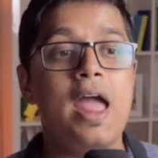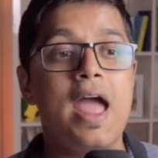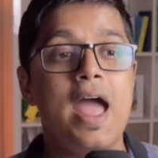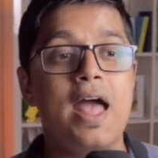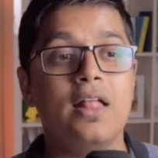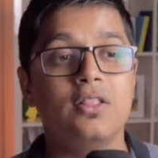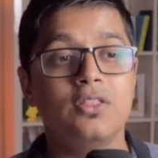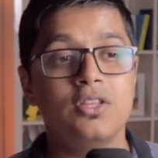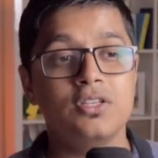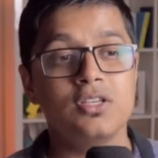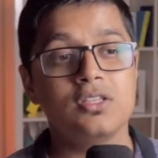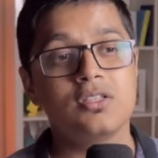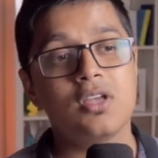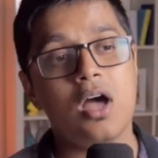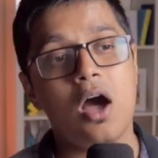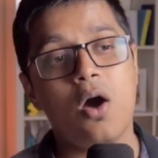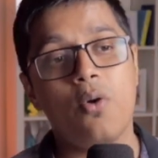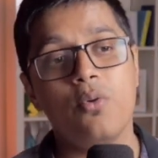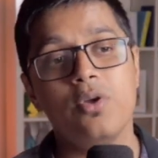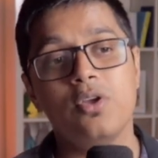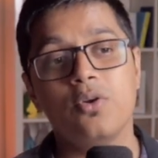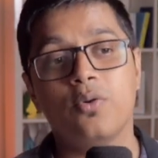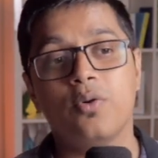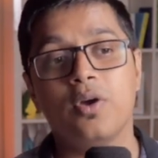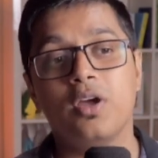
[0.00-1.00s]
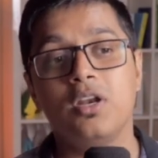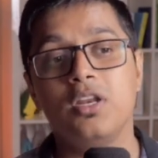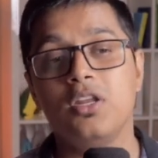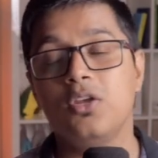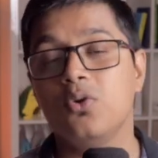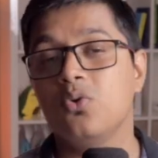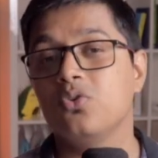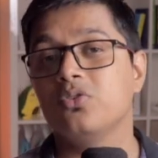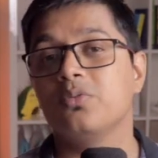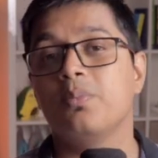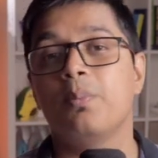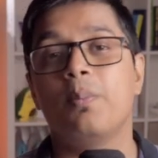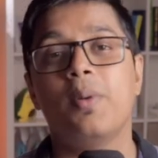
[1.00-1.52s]
And this is how you can
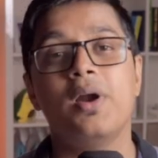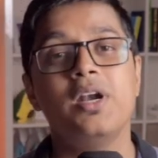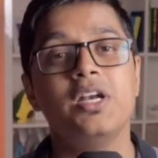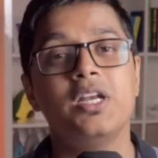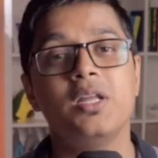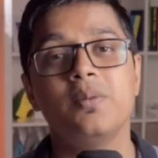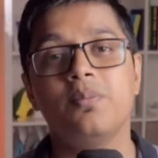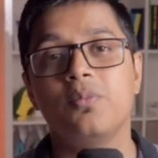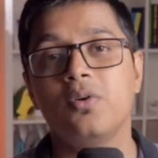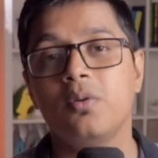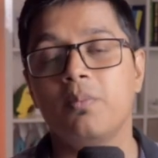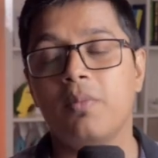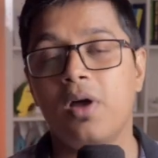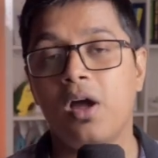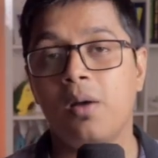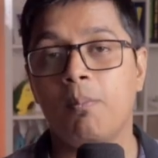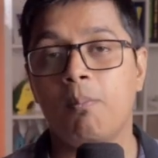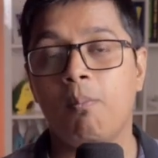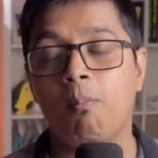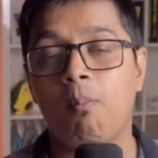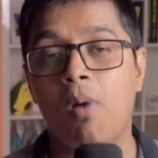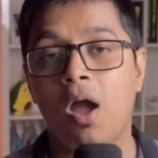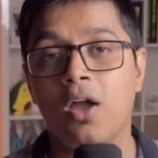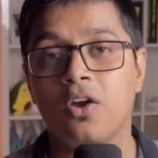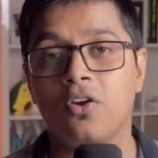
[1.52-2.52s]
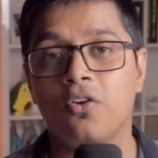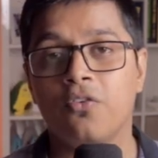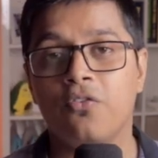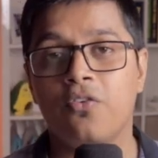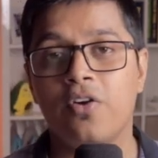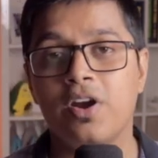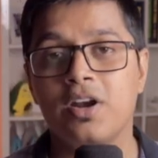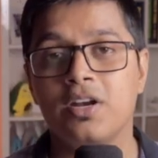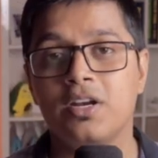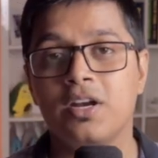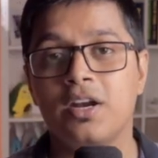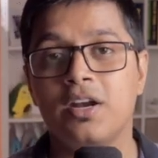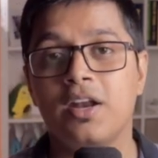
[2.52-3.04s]
use multiple micro
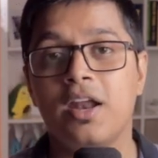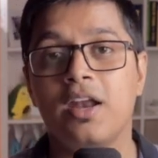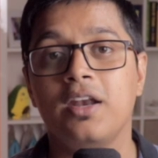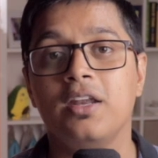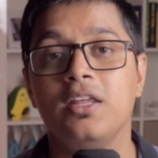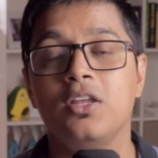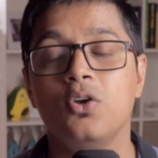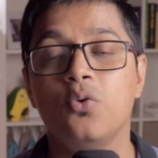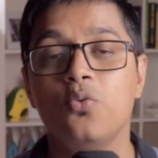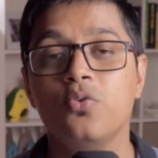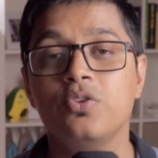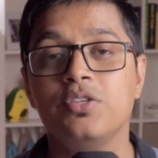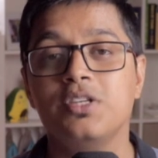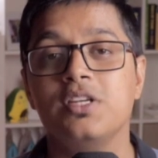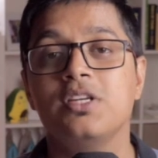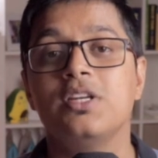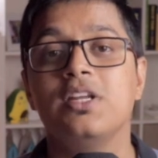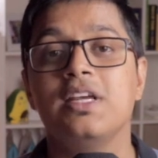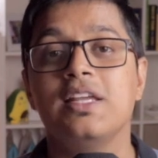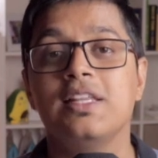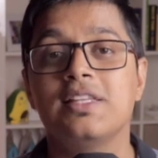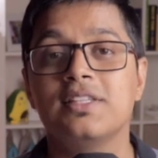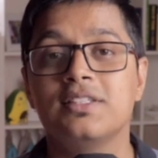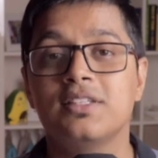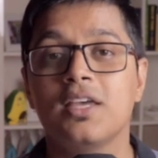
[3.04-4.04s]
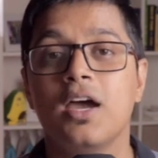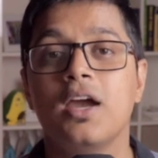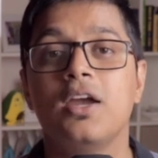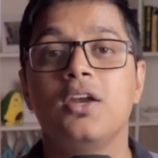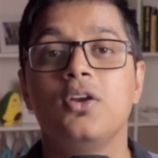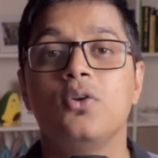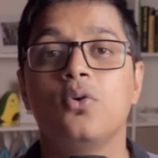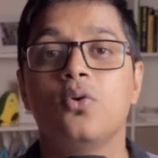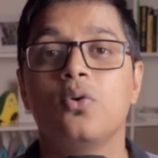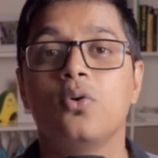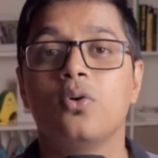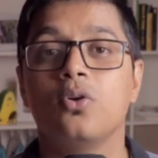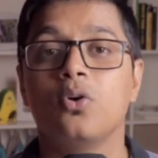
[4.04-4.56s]
front end and use it
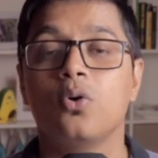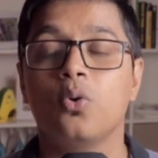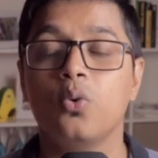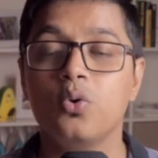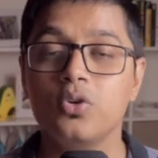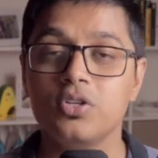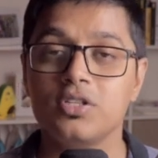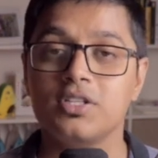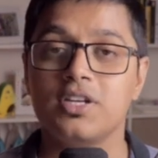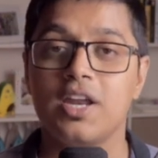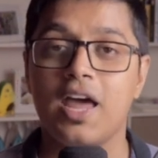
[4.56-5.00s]
inside your host